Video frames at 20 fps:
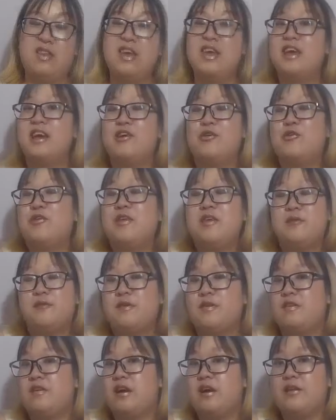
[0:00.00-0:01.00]
He couldn't
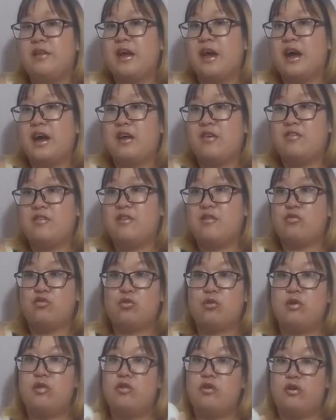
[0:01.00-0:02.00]
even tell that I had
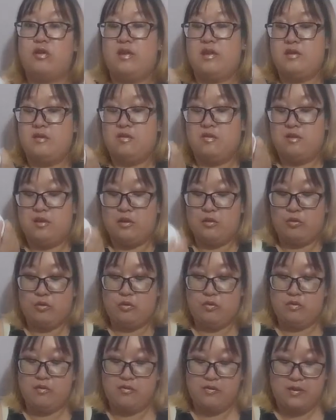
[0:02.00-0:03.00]
sunscreen on. That's how good
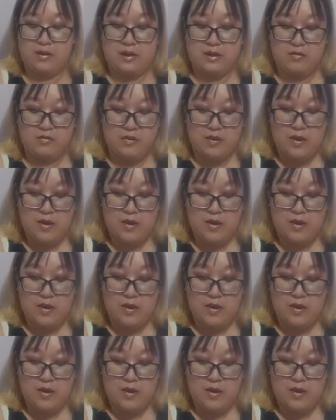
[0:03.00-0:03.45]
this thing is.